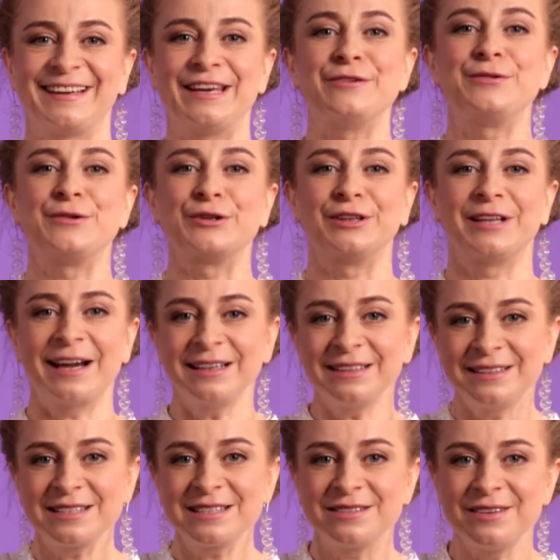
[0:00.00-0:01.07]
If you like
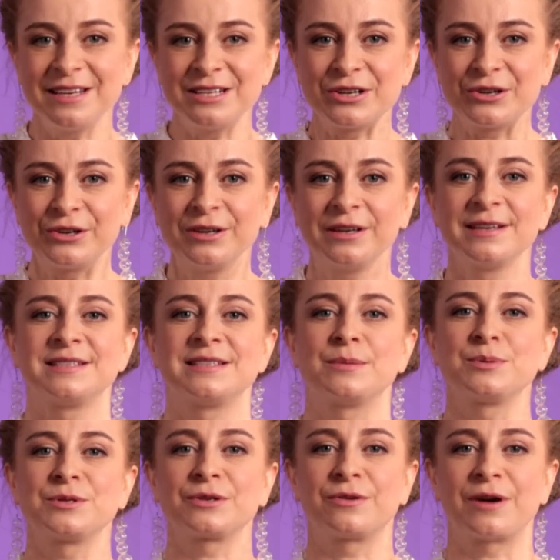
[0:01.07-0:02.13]
this video,
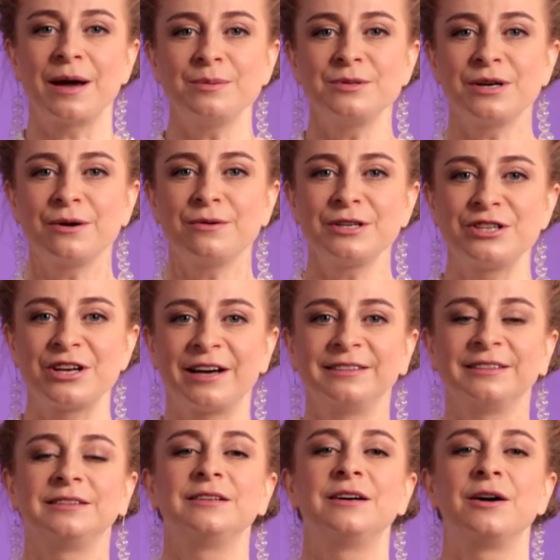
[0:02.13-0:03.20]
subscribe to our
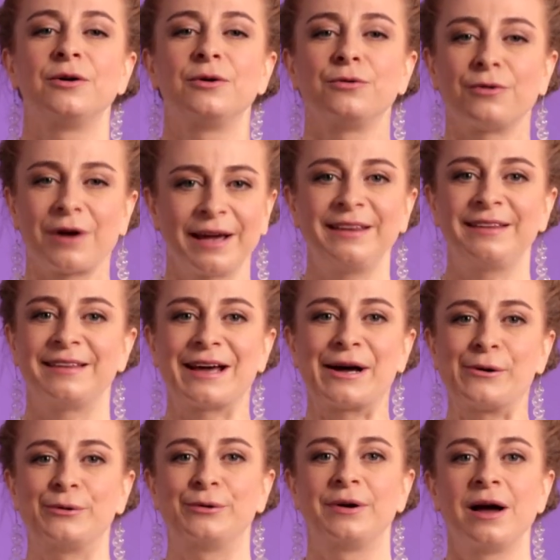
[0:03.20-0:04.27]
channel right
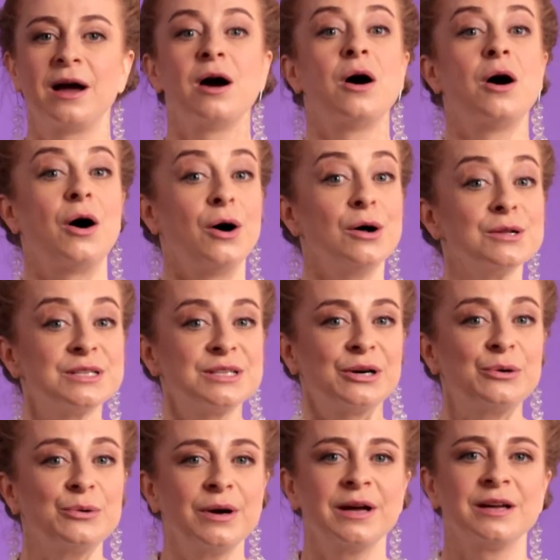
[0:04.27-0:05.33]
now.
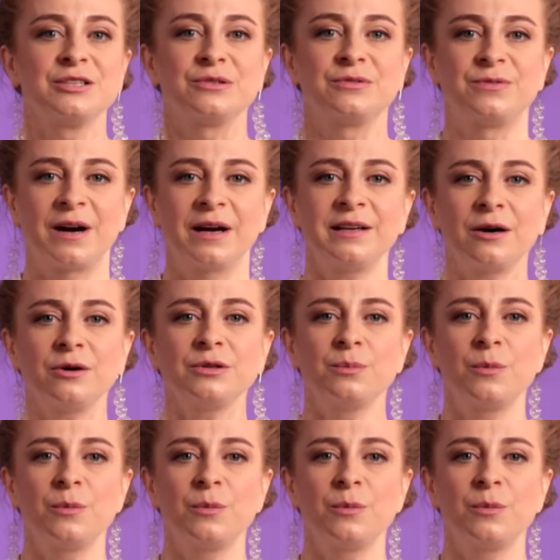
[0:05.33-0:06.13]
Also, to find out